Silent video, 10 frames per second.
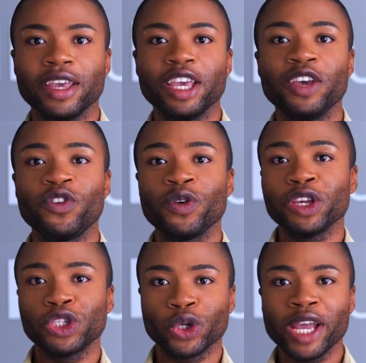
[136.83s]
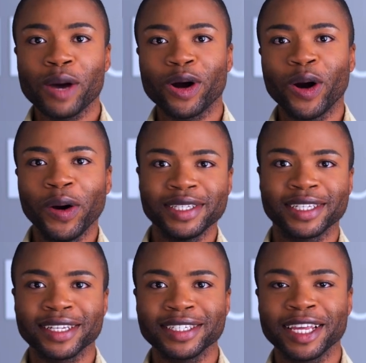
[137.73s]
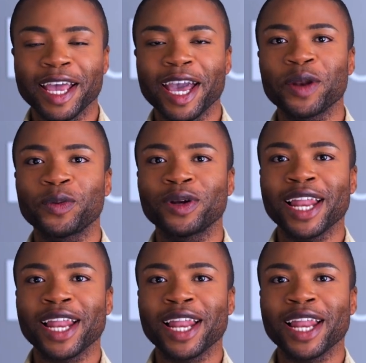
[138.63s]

If you enjoy our content and would